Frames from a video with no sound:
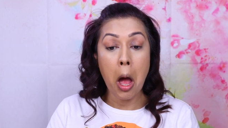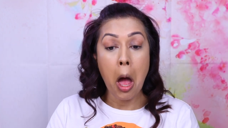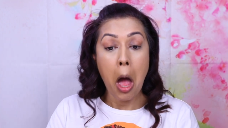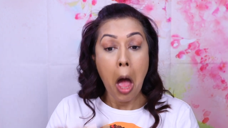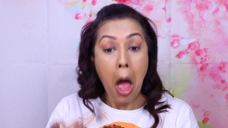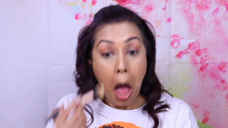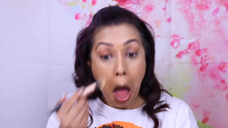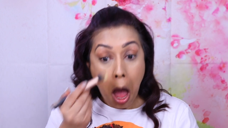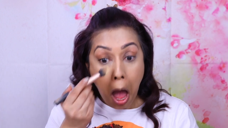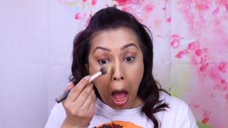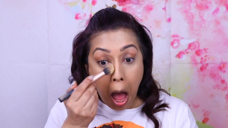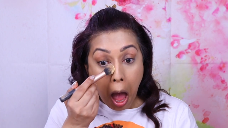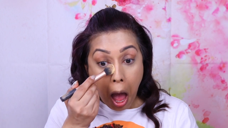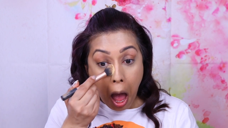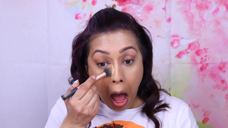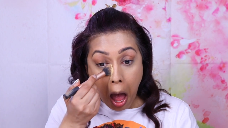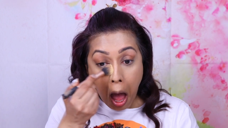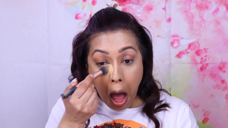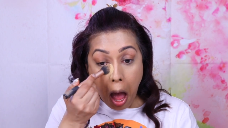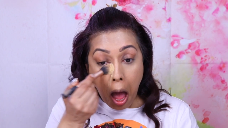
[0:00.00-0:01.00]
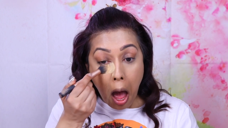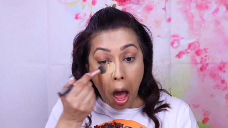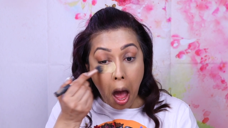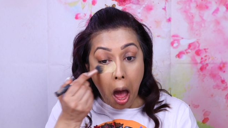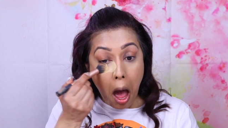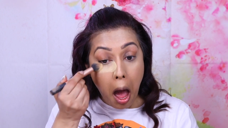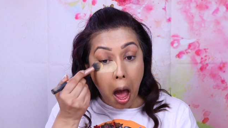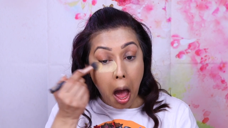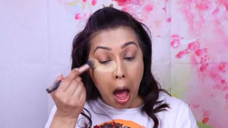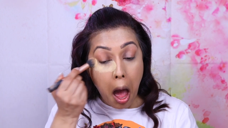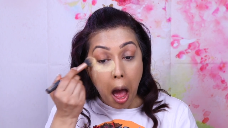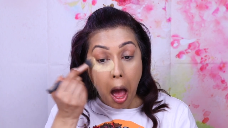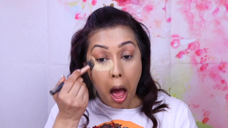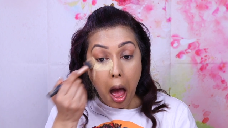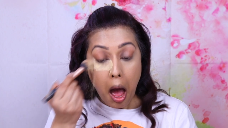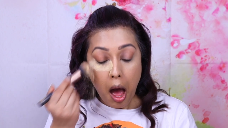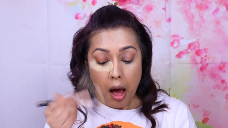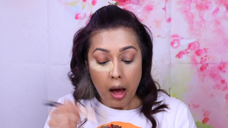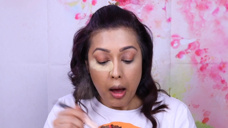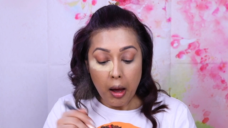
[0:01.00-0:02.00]

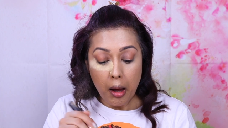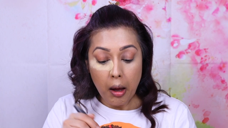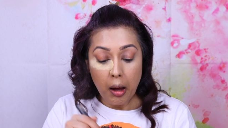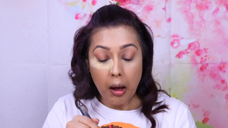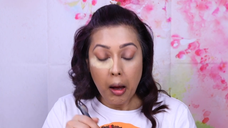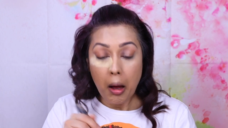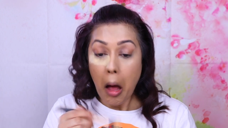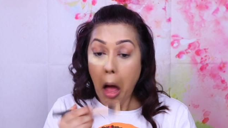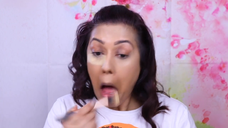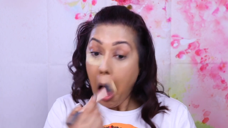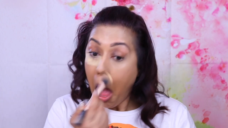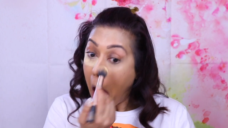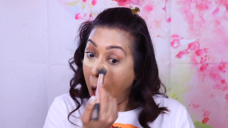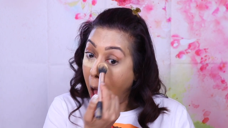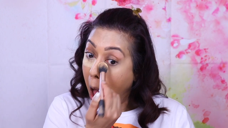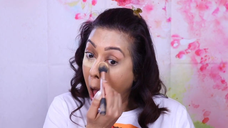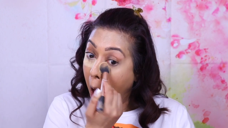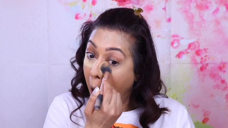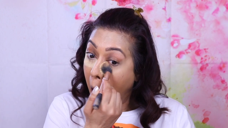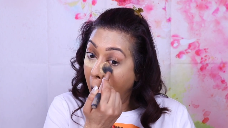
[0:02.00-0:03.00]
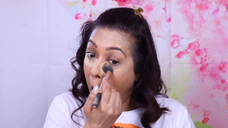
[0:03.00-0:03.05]
Nobody speaks.